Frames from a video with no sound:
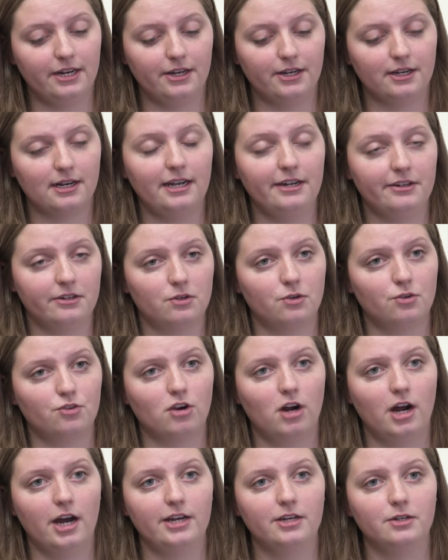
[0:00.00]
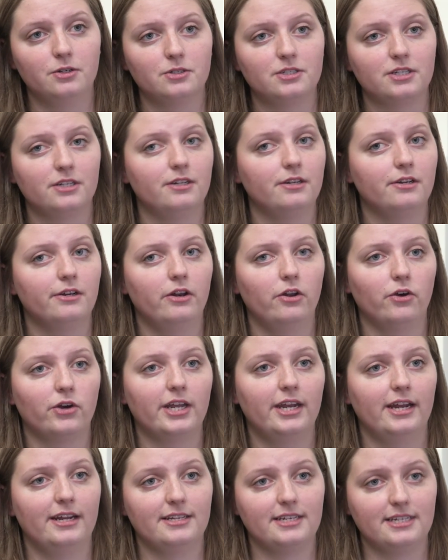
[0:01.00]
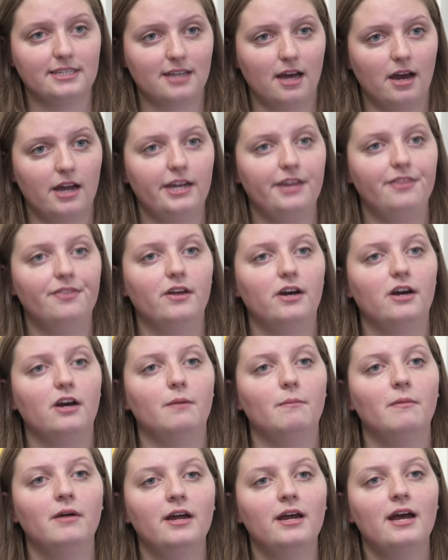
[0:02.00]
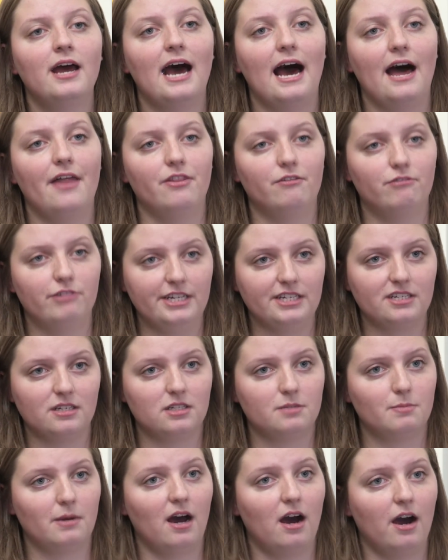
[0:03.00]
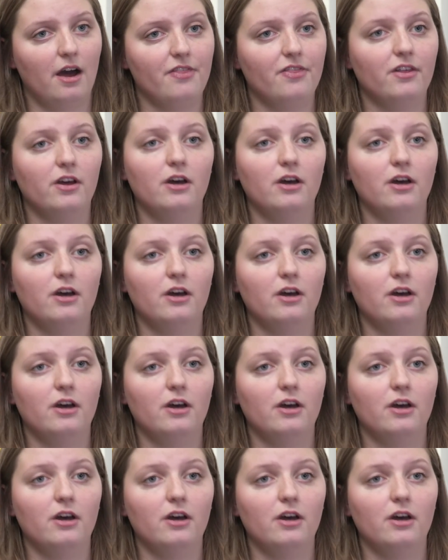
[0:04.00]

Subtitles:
at clinical trials and looking at designing them and the reasons behind